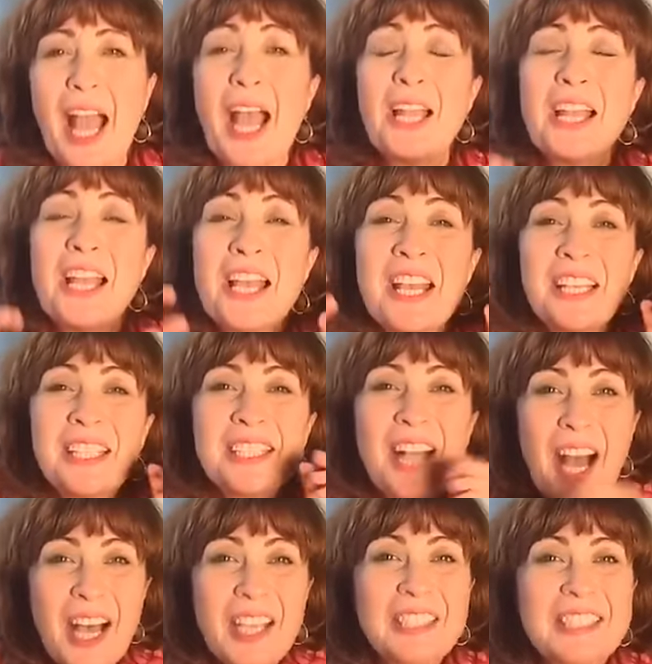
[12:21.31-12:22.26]
And
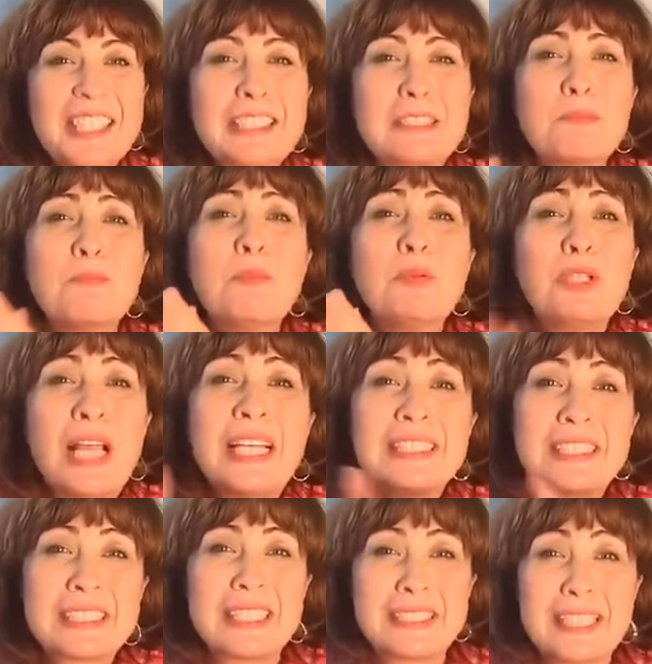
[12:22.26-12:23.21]
God says,
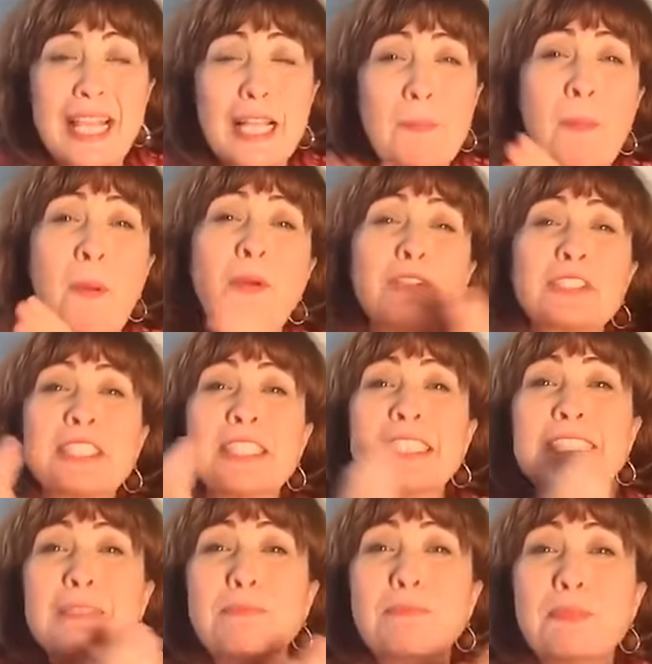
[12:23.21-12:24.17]
blessed, that person
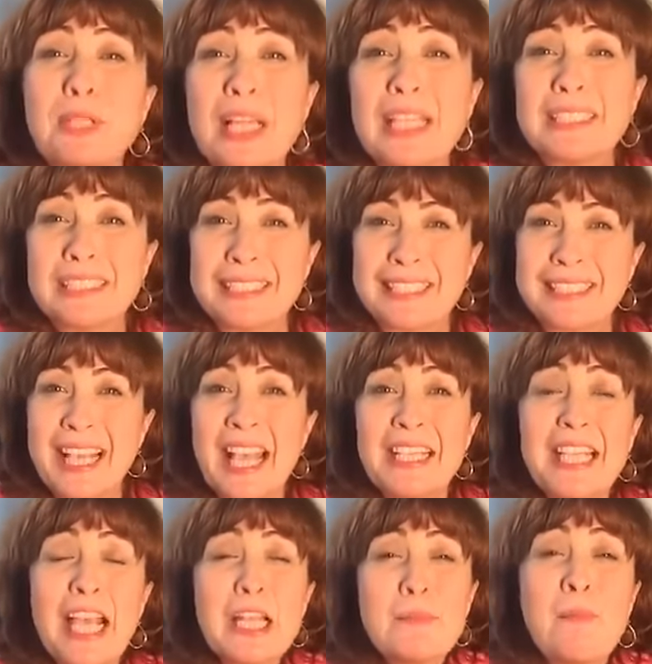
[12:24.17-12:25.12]
is blessed,
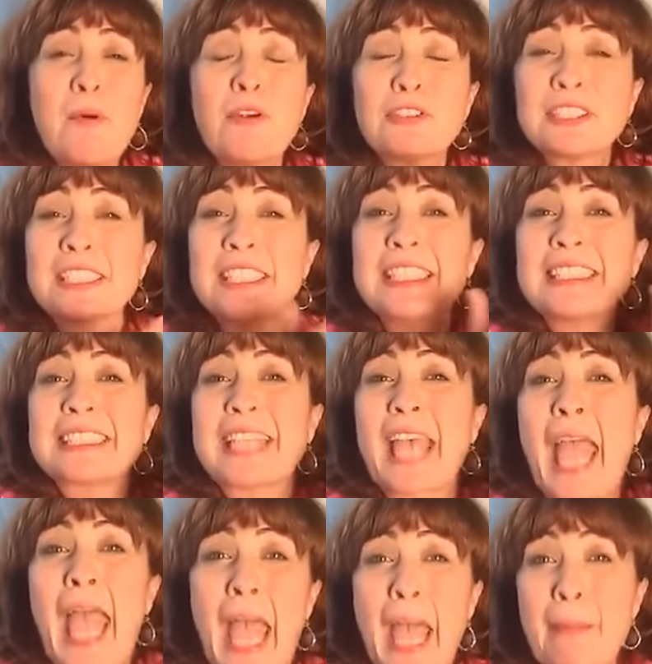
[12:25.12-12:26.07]
that person is
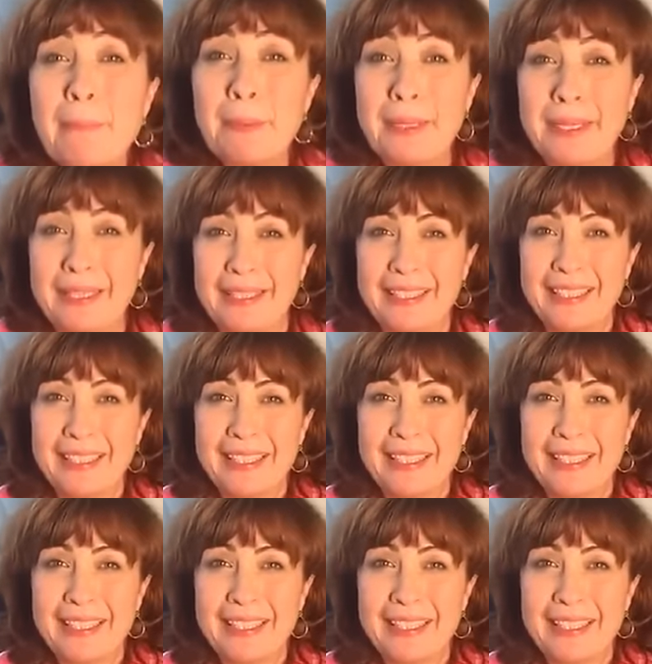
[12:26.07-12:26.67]
happy.